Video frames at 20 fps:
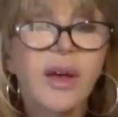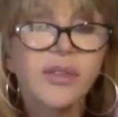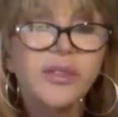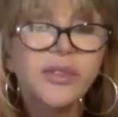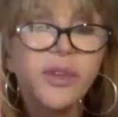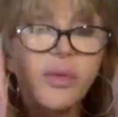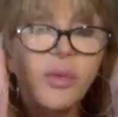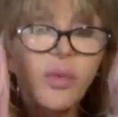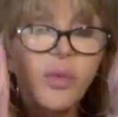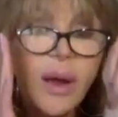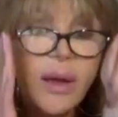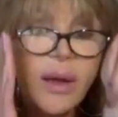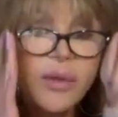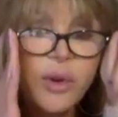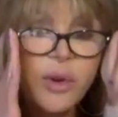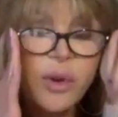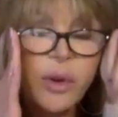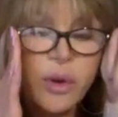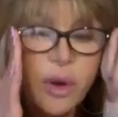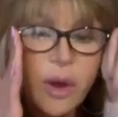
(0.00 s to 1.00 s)
So
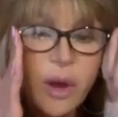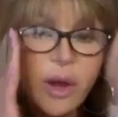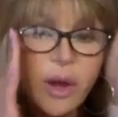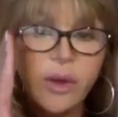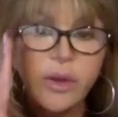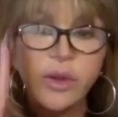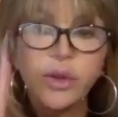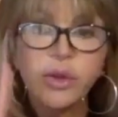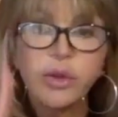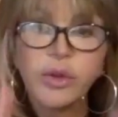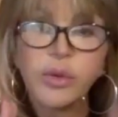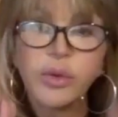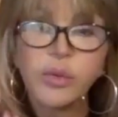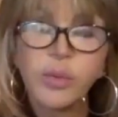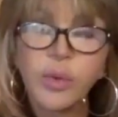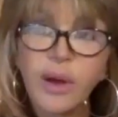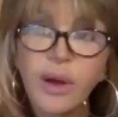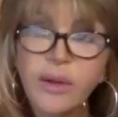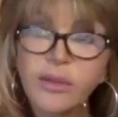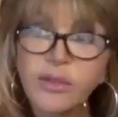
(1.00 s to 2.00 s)
whether you
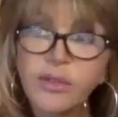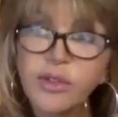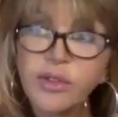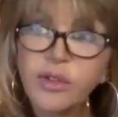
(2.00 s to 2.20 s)
want